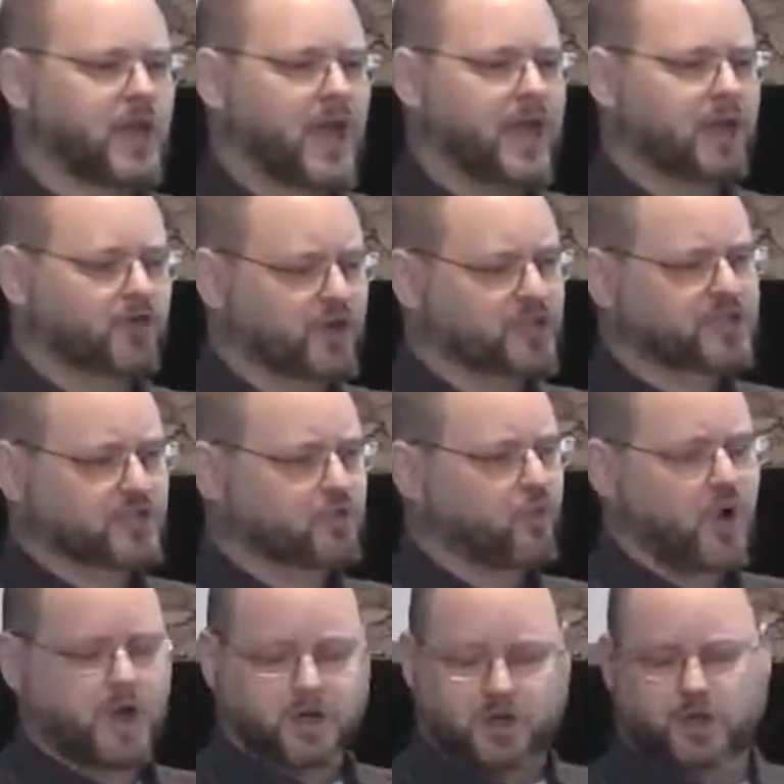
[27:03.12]
hey, Christians
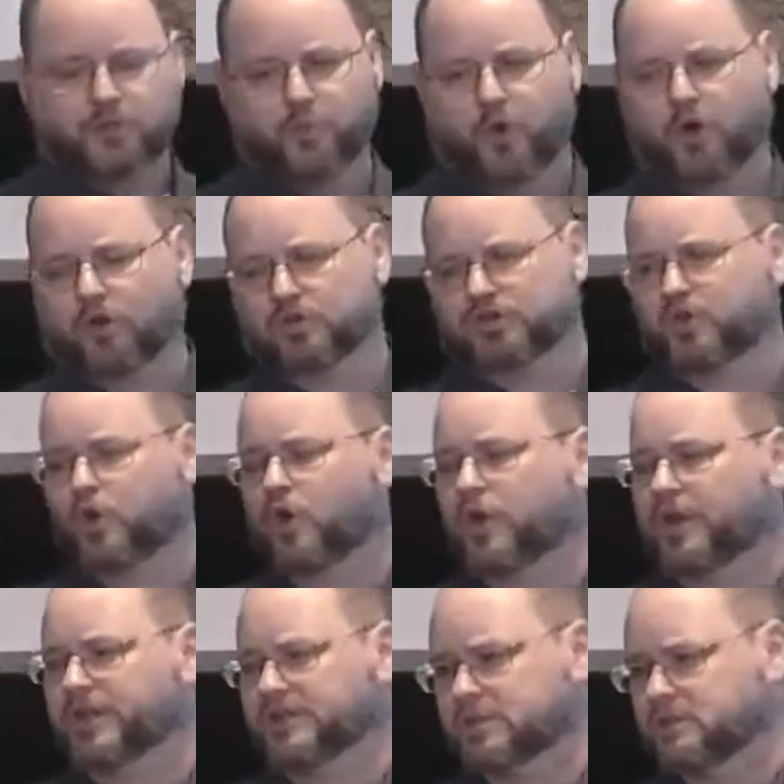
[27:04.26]
want good moral
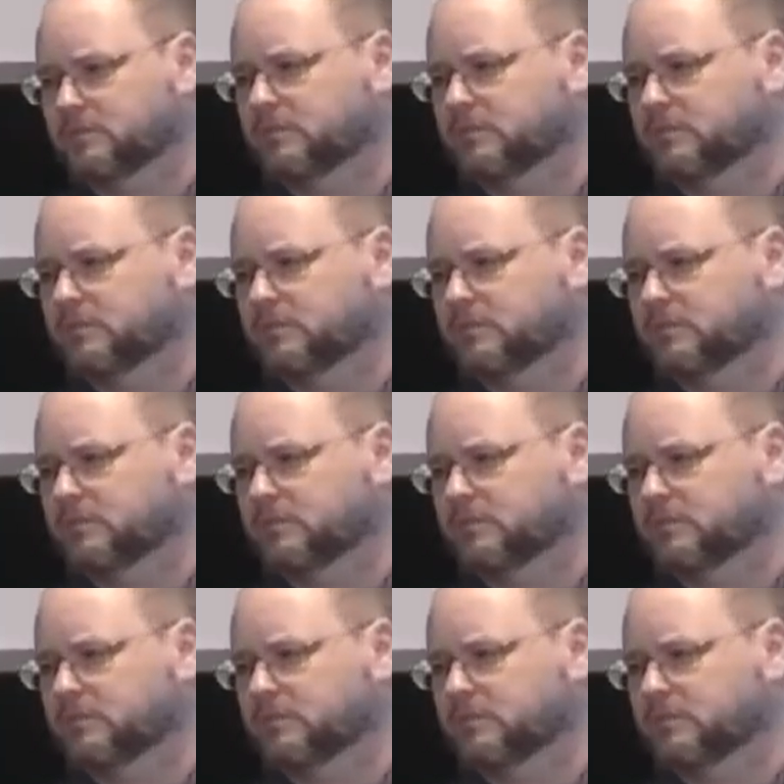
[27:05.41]
stories.